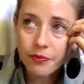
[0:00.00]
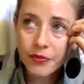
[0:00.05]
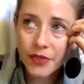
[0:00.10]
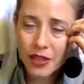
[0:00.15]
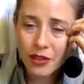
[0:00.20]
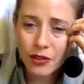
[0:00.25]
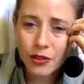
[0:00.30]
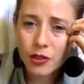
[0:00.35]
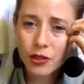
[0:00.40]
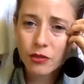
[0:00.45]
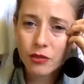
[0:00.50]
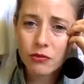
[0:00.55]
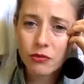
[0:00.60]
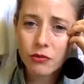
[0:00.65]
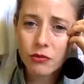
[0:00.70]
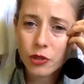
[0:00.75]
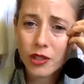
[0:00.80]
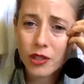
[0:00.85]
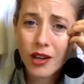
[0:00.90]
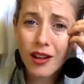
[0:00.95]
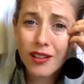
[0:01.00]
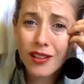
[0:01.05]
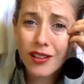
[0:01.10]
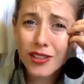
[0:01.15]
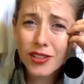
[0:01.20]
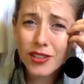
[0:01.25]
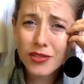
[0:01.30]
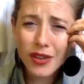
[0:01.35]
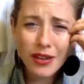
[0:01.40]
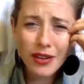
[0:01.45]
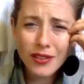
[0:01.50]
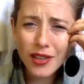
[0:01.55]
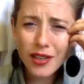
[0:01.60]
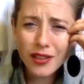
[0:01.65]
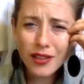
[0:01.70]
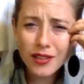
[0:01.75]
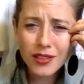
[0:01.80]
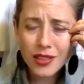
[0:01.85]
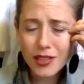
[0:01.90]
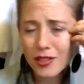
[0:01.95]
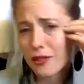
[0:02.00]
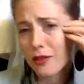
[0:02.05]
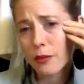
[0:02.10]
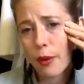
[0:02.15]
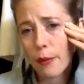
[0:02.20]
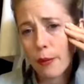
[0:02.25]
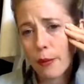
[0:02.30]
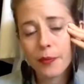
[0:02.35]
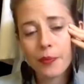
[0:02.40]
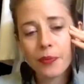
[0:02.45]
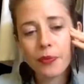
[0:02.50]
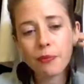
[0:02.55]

I don't know, $4, $5, I don't remember,